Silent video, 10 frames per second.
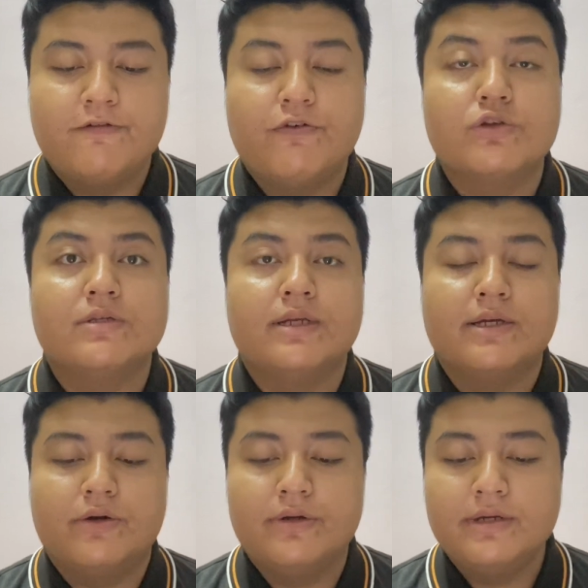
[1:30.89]
For
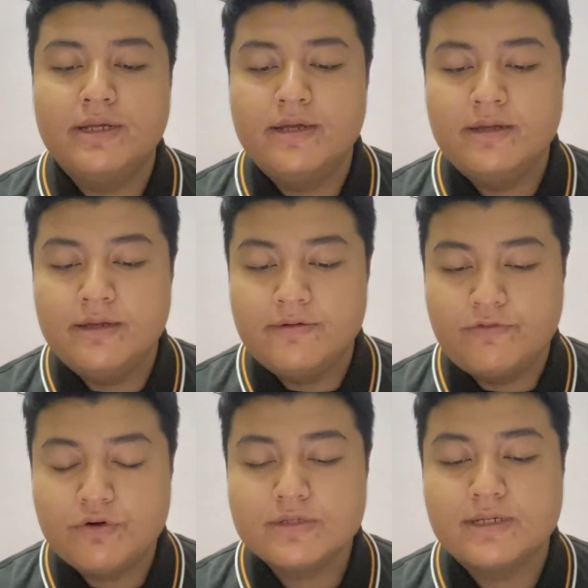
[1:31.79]
silicon
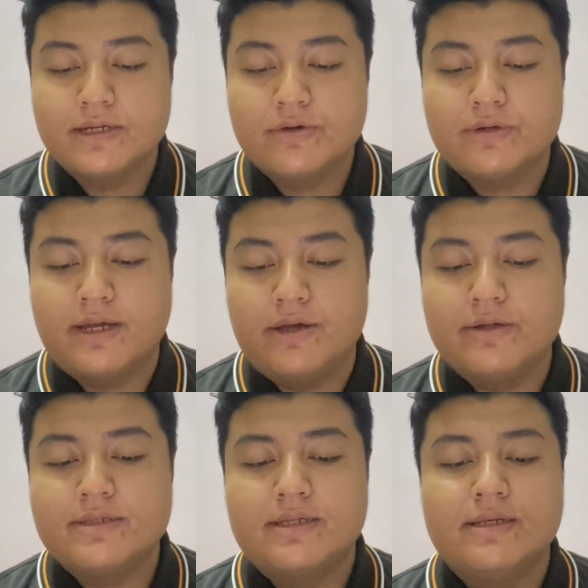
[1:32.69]
diodes,